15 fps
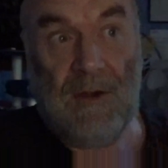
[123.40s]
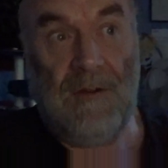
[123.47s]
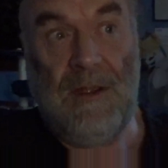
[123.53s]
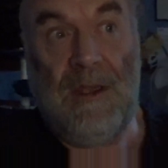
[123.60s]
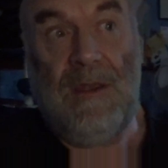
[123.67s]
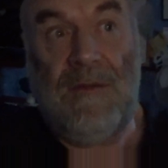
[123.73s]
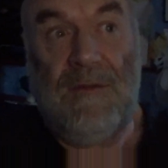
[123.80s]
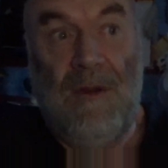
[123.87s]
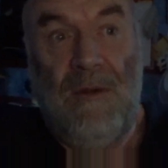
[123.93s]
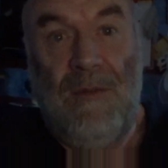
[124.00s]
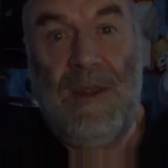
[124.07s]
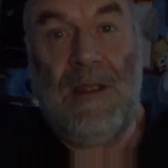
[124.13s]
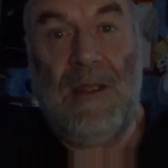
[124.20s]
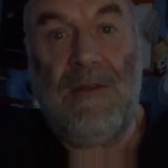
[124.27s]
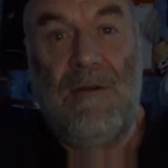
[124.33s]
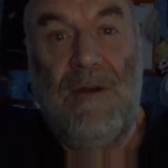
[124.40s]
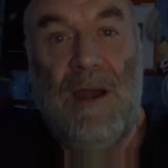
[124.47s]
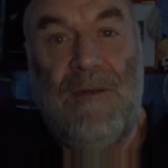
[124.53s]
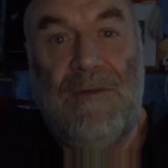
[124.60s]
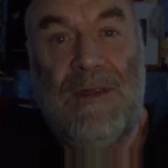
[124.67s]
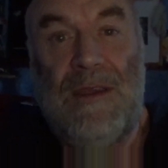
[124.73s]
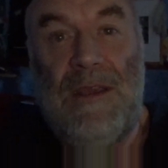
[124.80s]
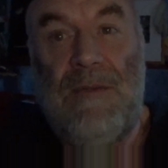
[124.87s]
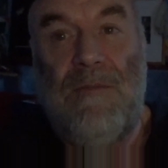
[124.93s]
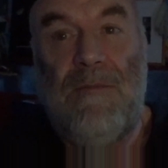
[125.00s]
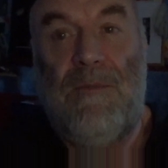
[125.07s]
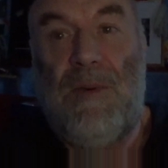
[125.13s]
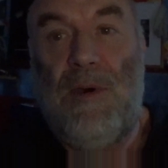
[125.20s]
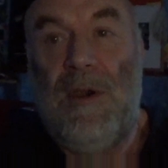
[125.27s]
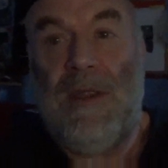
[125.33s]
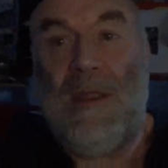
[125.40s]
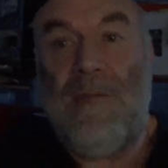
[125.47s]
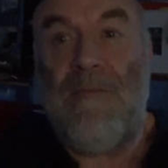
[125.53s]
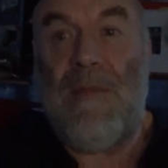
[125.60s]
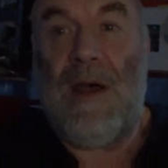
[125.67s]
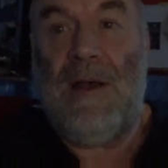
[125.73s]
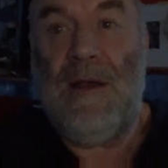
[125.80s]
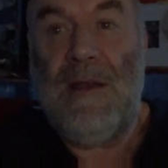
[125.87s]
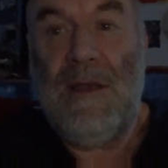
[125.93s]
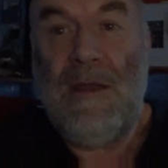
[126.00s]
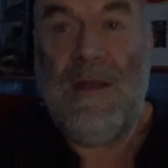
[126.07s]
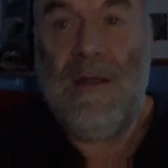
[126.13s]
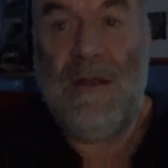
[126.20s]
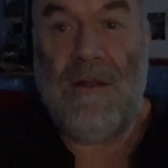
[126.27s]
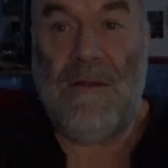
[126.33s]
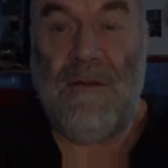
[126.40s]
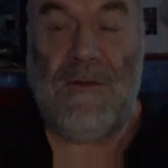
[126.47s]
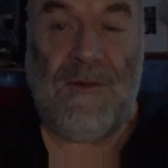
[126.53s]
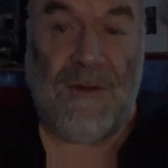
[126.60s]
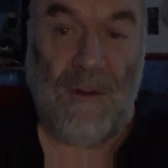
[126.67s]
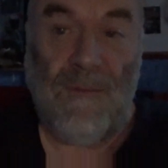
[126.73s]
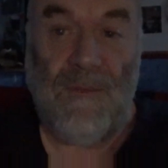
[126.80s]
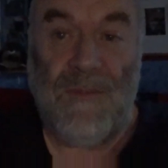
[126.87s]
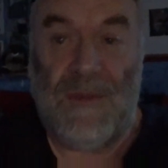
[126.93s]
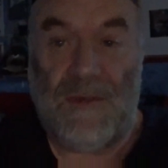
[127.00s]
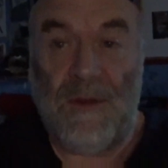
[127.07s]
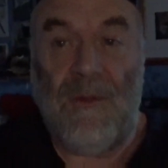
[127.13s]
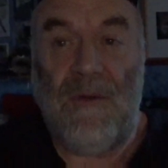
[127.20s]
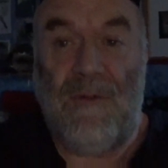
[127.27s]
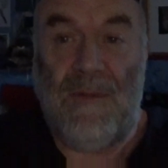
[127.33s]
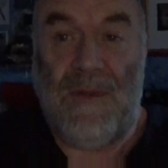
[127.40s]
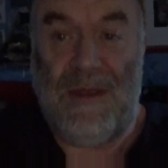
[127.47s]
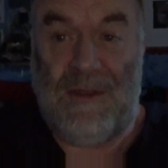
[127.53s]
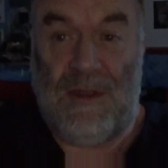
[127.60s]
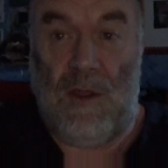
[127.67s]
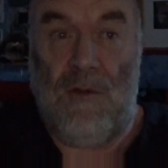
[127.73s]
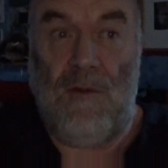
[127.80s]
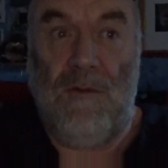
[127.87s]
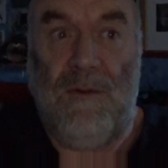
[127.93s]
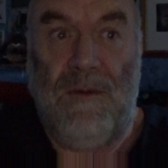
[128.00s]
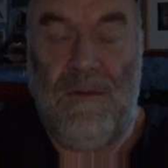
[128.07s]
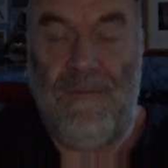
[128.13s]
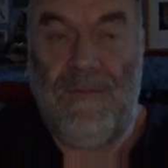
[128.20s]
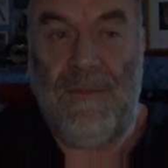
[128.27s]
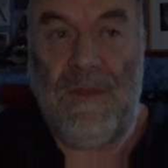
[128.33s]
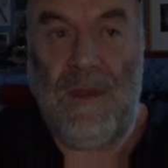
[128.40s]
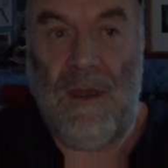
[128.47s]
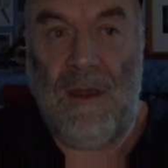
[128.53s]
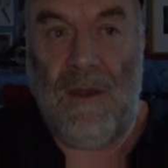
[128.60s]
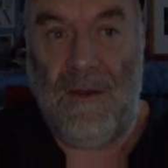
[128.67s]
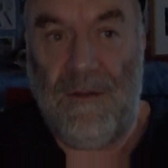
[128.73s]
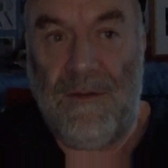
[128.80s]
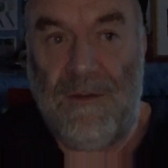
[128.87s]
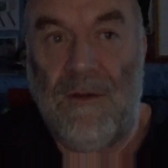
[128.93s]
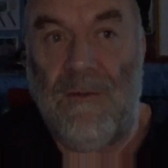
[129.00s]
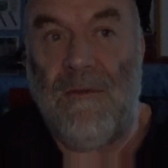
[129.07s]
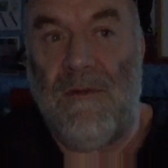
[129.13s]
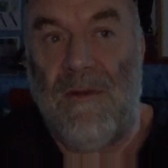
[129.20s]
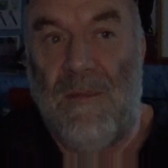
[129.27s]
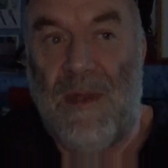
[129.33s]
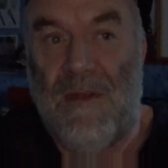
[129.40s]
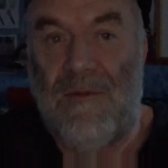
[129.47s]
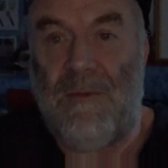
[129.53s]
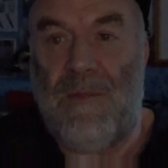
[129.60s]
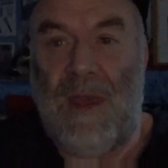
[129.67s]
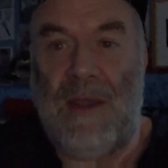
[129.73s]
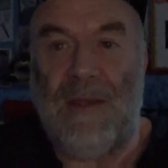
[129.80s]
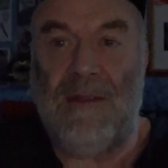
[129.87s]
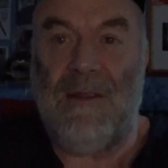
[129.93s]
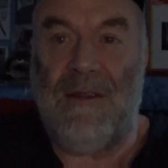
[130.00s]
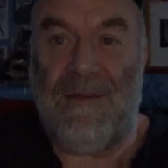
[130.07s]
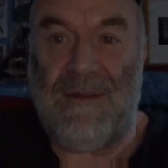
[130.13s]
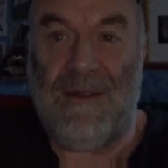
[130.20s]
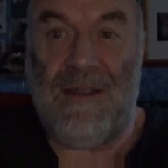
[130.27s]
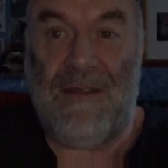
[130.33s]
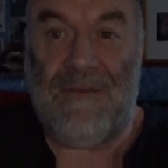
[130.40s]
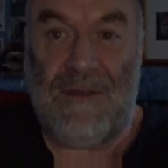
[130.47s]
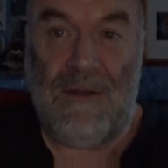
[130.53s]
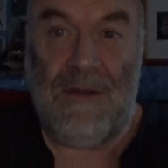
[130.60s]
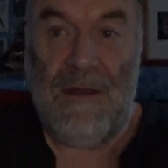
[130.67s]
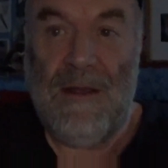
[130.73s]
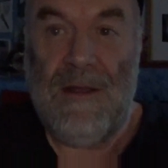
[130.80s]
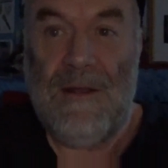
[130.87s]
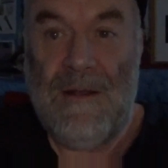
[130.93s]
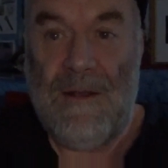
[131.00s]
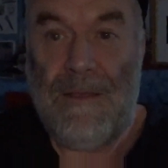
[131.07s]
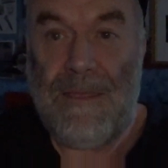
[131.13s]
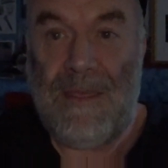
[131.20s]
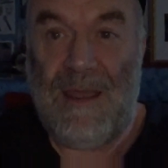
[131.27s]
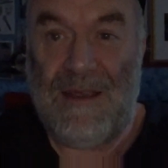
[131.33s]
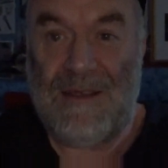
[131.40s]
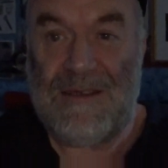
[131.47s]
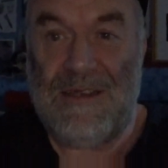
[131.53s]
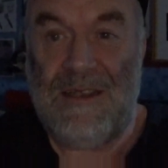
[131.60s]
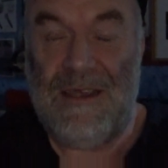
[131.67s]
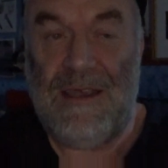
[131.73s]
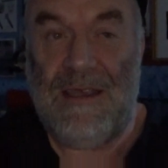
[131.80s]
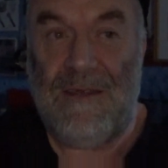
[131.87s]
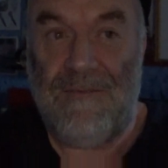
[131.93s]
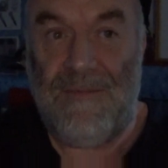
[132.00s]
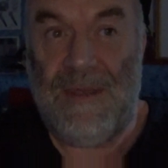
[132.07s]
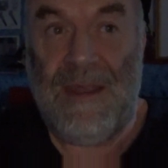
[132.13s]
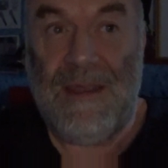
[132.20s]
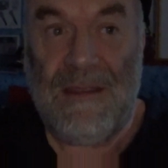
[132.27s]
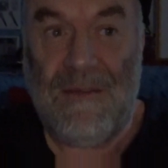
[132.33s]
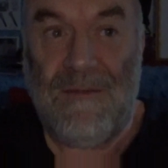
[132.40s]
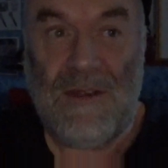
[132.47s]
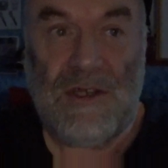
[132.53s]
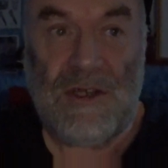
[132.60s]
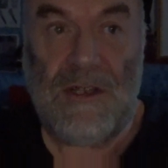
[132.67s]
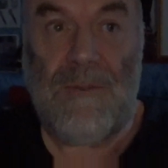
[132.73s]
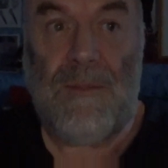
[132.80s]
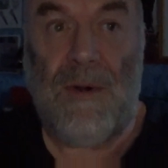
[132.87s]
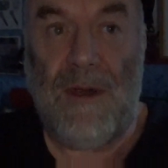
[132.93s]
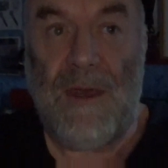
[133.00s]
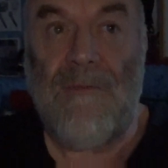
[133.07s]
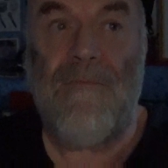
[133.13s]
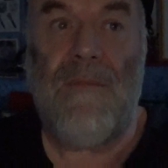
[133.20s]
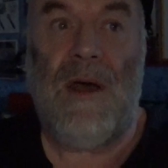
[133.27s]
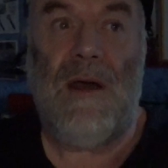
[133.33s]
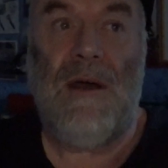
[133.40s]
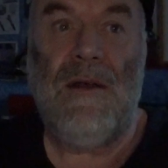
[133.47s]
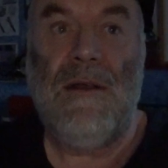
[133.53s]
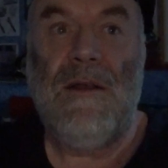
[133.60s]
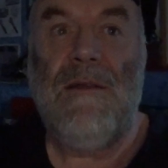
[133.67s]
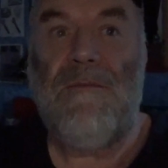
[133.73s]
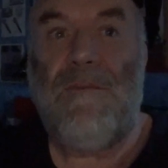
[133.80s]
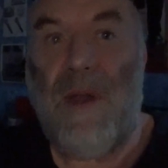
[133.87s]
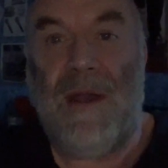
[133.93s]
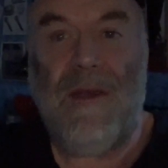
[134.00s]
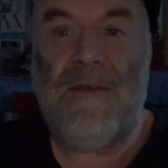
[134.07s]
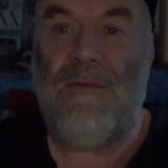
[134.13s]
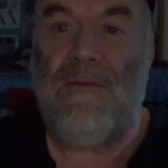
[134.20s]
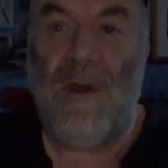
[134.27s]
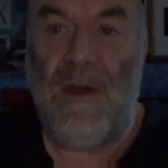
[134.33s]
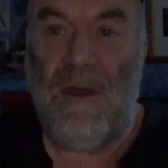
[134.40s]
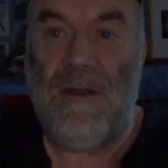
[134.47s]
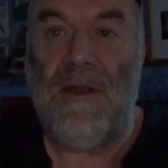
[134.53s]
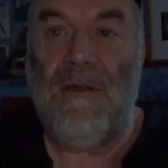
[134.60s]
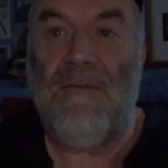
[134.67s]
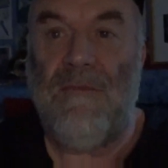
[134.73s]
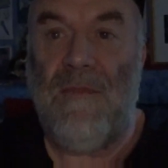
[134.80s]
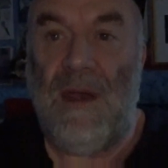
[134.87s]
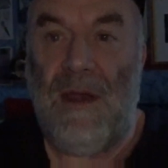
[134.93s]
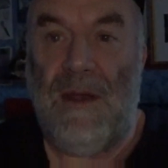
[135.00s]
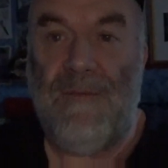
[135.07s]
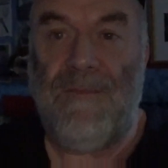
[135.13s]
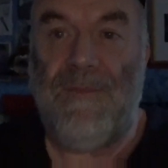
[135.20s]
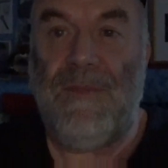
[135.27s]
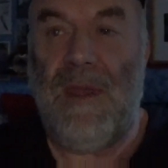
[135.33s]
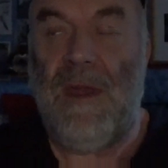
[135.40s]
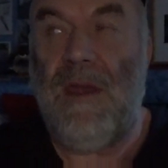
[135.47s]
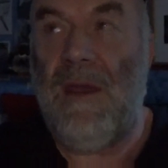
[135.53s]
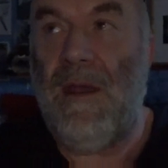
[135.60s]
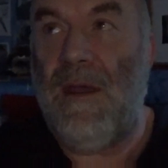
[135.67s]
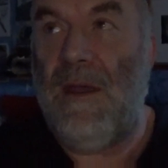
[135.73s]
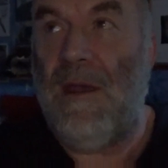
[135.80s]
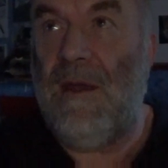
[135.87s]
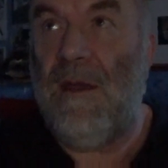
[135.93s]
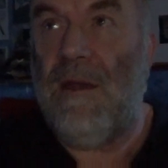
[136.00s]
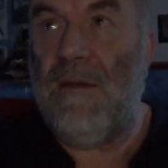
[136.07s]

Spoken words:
on here. Do you know what I mean? I don't have to keep putting in my some of them I do. Some are a bit of a pain, and I still have to actually individually put in my password and my the